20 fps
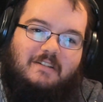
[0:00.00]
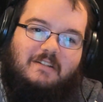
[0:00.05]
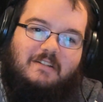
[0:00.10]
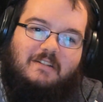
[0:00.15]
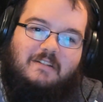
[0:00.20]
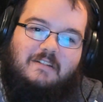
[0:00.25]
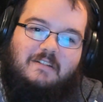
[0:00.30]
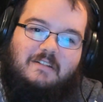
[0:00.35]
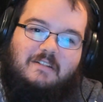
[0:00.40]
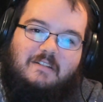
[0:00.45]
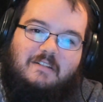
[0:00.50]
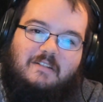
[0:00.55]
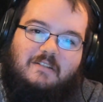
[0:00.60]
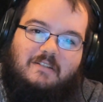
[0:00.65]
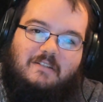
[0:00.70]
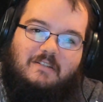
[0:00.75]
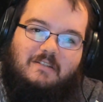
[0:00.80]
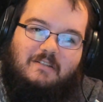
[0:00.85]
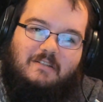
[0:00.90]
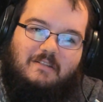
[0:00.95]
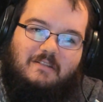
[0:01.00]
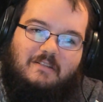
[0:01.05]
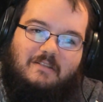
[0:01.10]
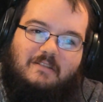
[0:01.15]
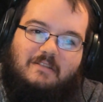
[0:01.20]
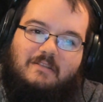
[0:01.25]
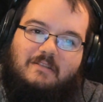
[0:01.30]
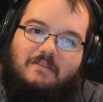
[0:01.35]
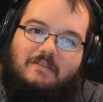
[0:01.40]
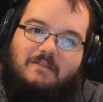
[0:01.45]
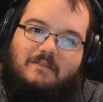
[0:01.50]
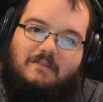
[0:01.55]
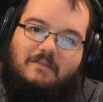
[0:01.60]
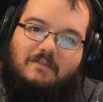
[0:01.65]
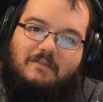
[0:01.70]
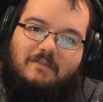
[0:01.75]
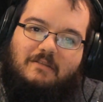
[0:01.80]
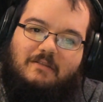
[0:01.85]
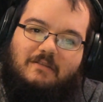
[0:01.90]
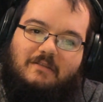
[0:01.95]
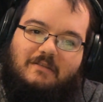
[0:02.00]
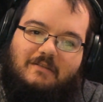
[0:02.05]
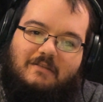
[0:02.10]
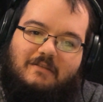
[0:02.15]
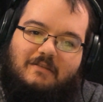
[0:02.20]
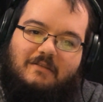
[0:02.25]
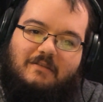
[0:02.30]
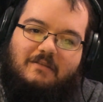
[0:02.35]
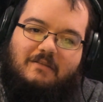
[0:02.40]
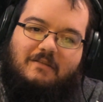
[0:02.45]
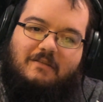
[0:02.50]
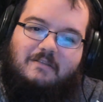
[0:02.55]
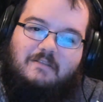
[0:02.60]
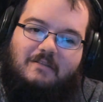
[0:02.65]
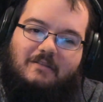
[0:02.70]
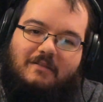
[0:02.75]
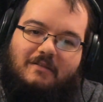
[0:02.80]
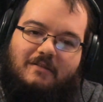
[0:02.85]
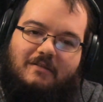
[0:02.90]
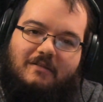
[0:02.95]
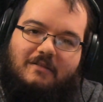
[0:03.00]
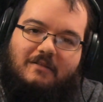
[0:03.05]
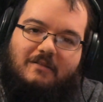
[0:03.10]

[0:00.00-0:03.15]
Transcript: No one is speaking in this clip.